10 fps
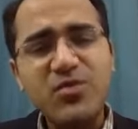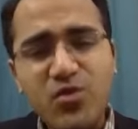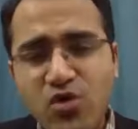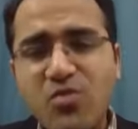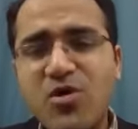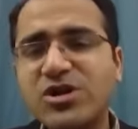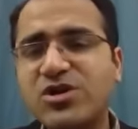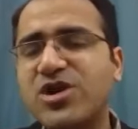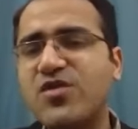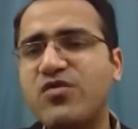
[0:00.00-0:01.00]
low
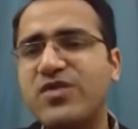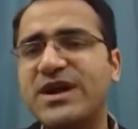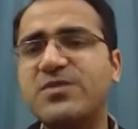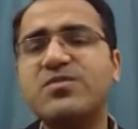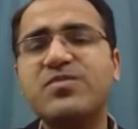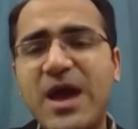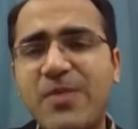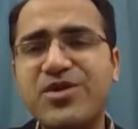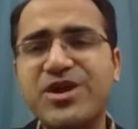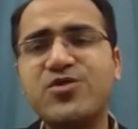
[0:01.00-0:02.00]
molecular weight
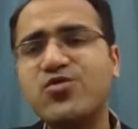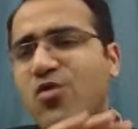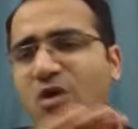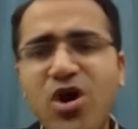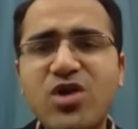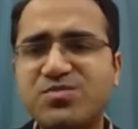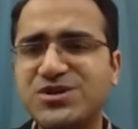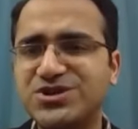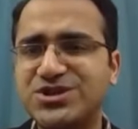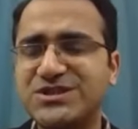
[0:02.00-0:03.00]
heparin to all
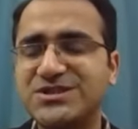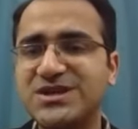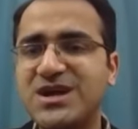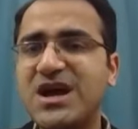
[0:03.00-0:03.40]
patients